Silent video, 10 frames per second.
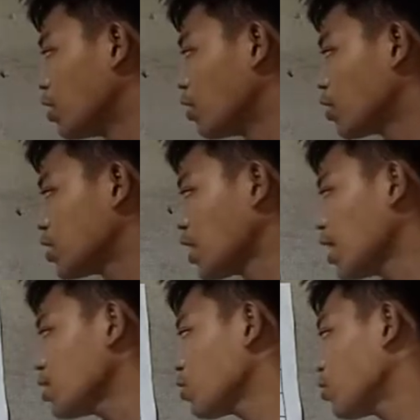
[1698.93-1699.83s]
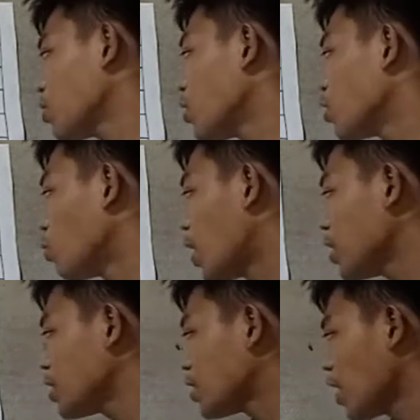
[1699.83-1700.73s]
nearest tens.
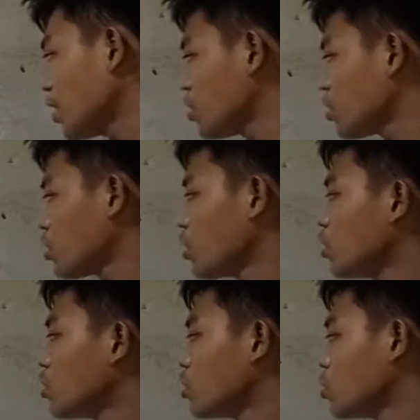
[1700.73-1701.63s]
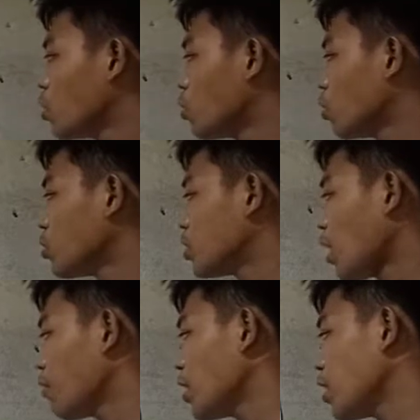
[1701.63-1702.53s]
Ones, tens. So
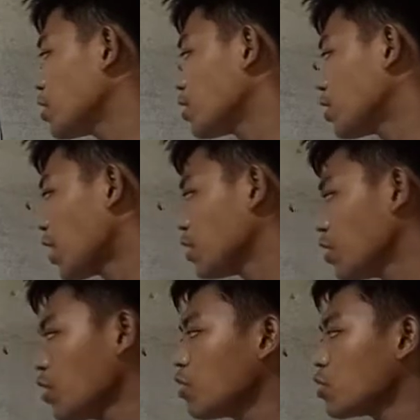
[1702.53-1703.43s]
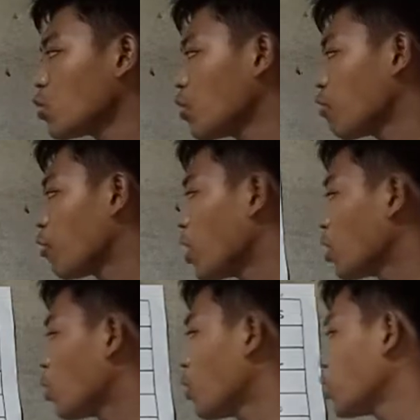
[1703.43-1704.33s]
7 is the tens here. So if we are
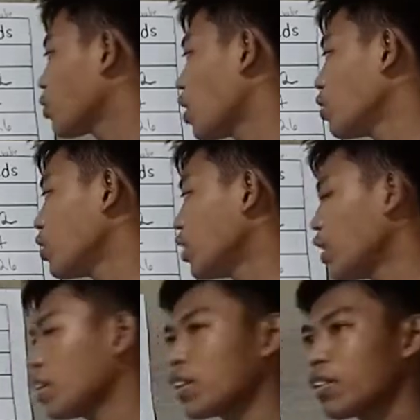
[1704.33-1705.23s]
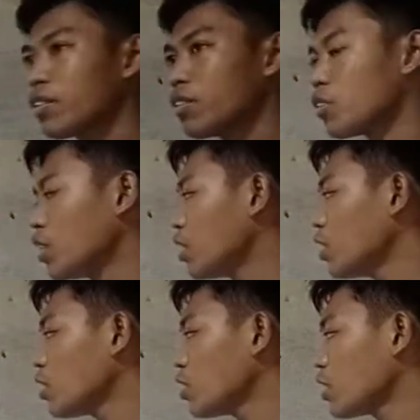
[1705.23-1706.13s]
going to round it, so the
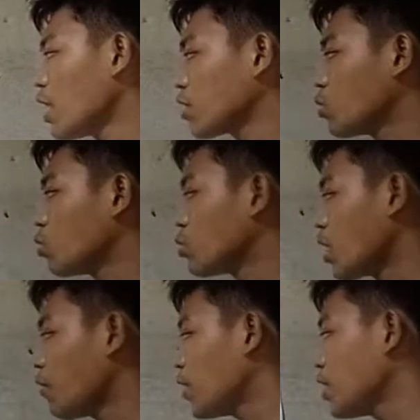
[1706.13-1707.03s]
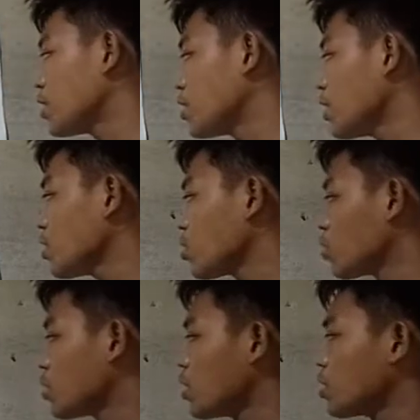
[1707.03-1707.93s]
digit next to 7 is 6.
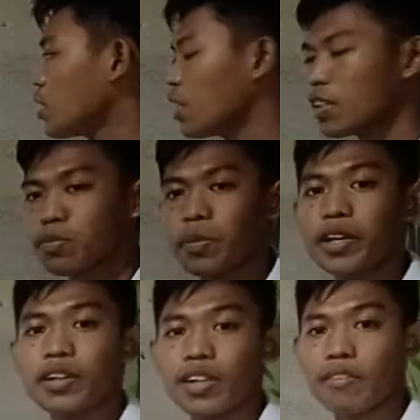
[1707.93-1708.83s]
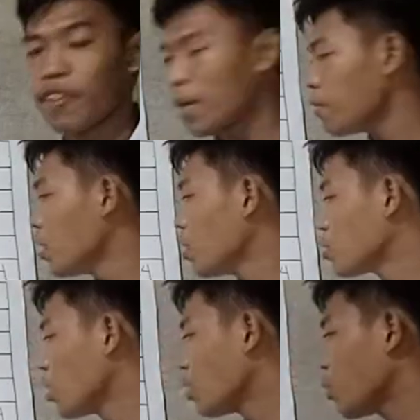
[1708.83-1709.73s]
So since it is bigger than 5,
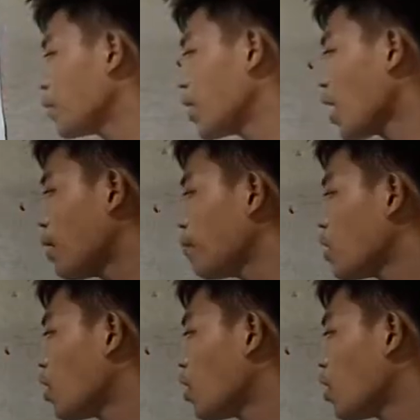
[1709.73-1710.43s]
so it will become